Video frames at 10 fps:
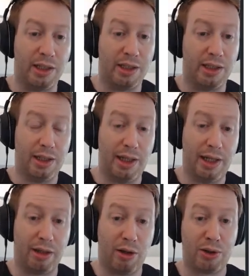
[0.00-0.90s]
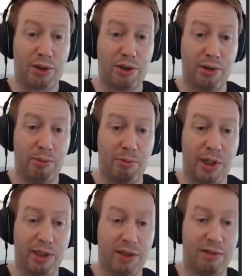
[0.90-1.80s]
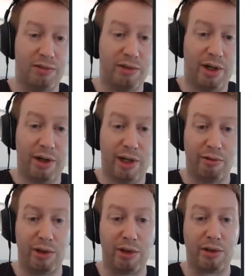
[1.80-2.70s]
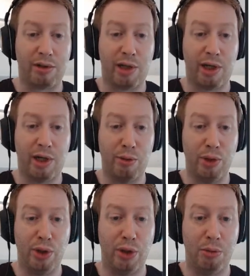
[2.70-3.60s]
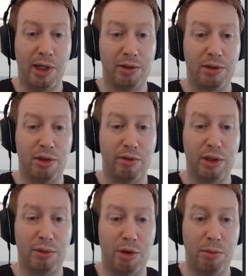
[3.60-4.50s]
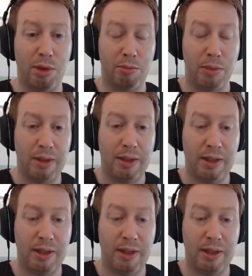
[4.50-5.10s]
And then it also depends very heavily on how you go about solving the problem.